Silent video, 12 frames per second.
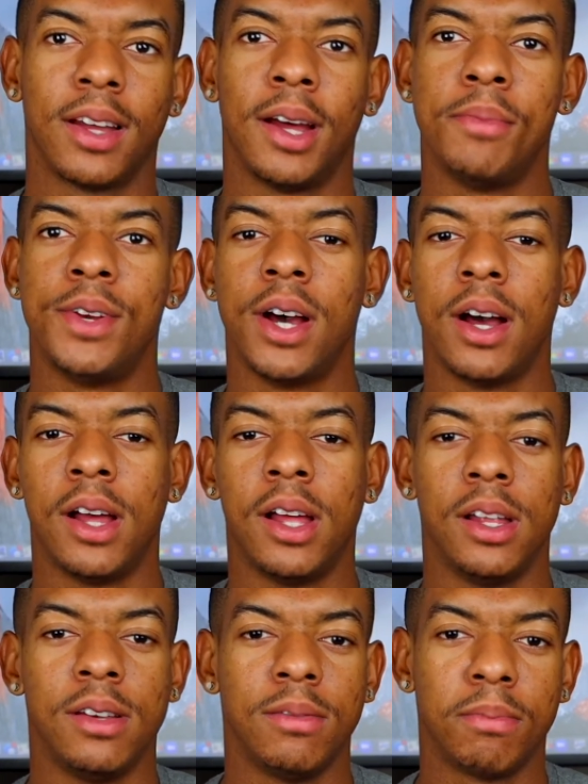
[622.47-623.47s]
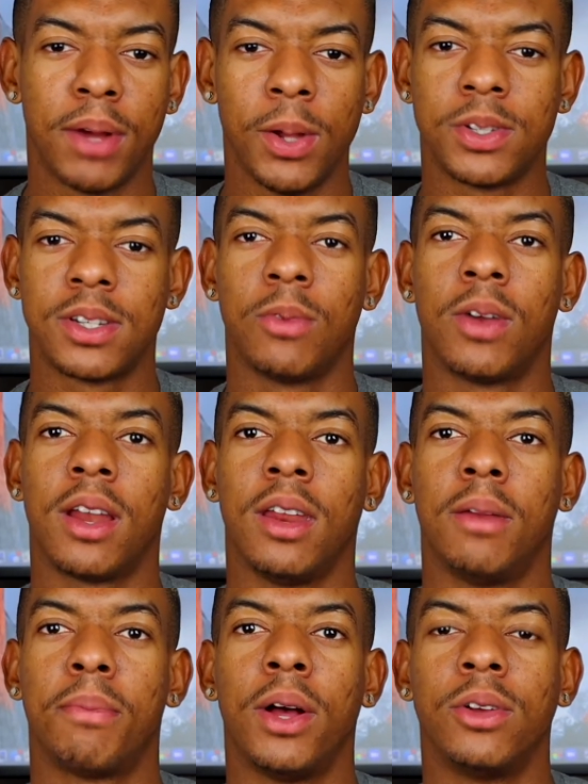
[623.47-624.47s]
I'm done posting what I
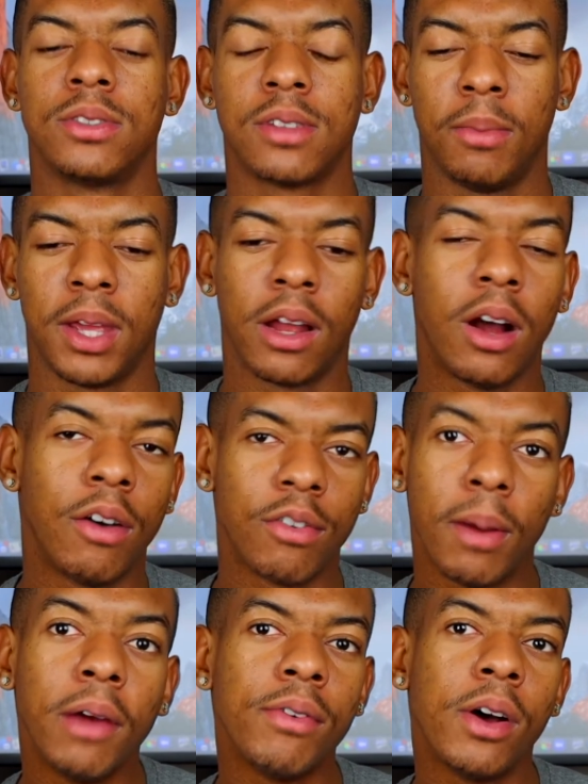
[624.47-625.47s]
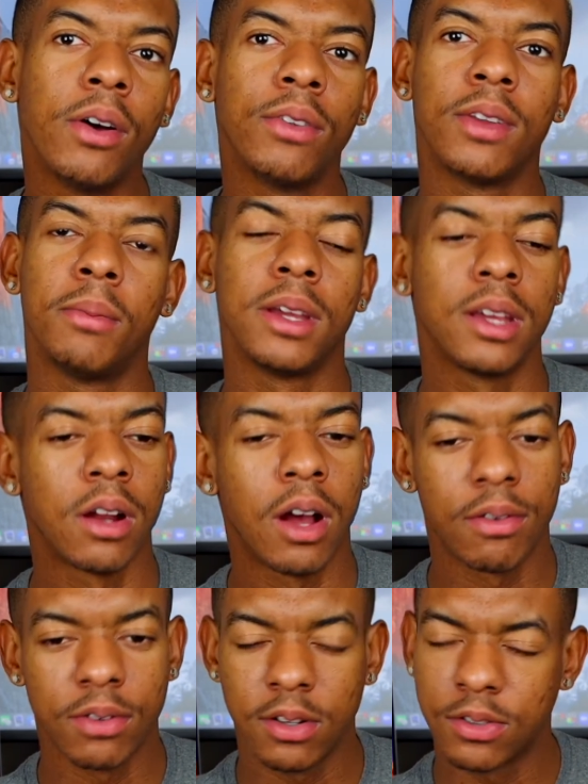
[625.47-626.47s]
need to post. Let me get off of my phone. Let me get
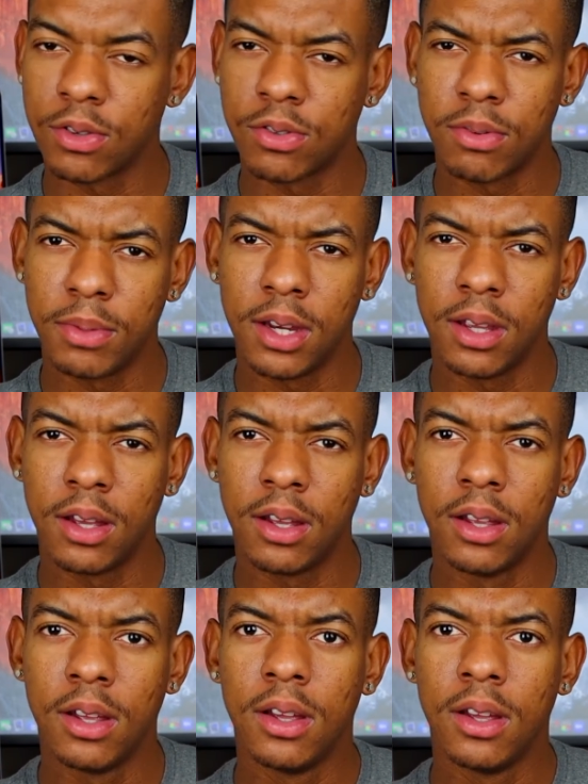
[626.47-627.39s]
off of social media.